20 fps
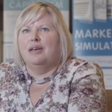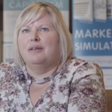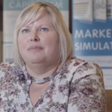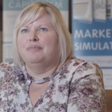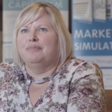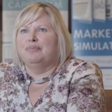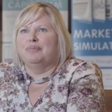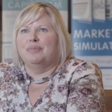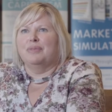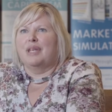
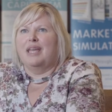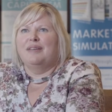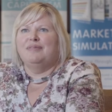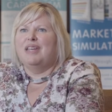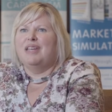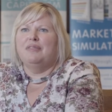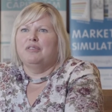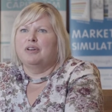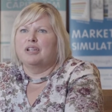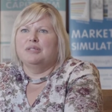um,
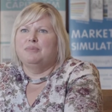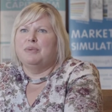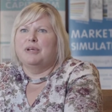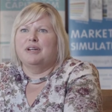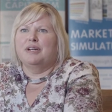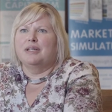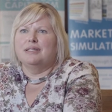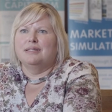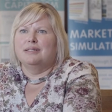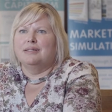have never
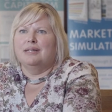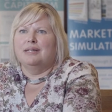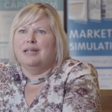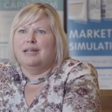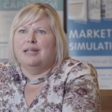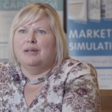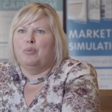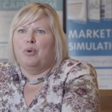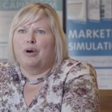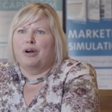experienced
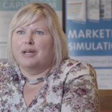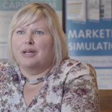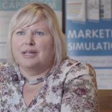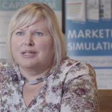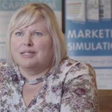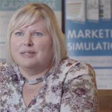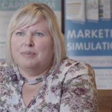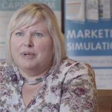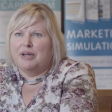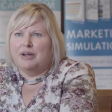any work
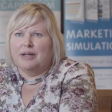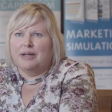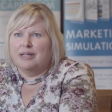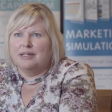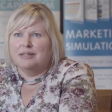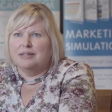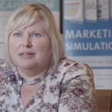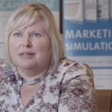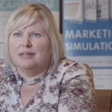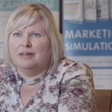
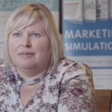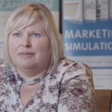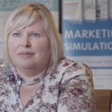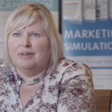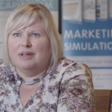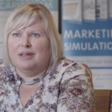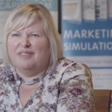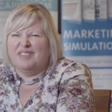experience of,